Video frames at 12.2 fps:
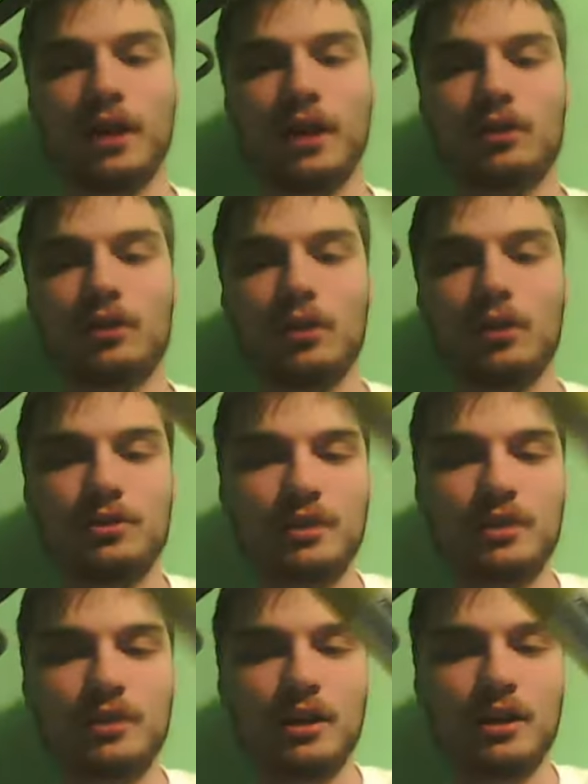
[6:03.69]
I'll just
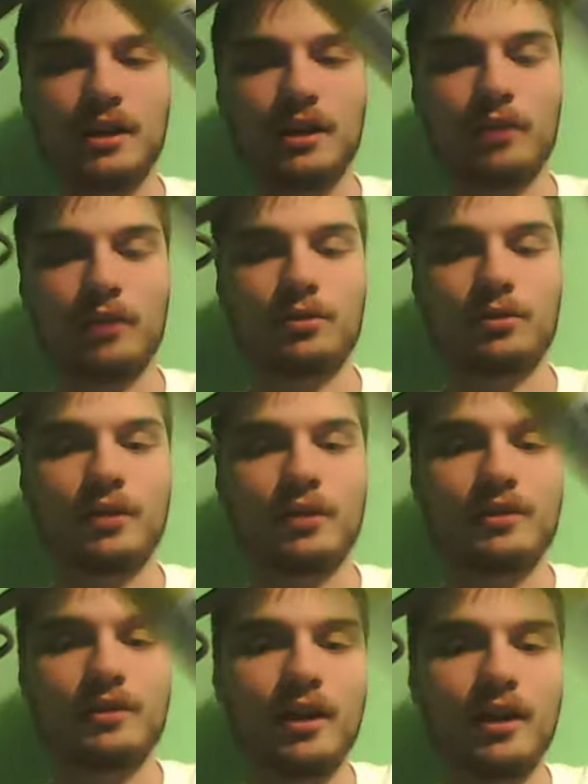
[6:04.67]
cut it down to the right
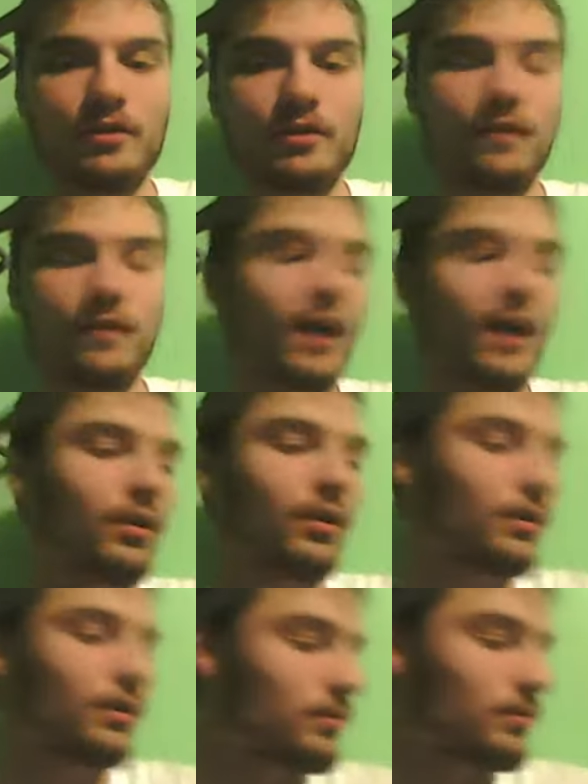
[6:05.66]
size and file it and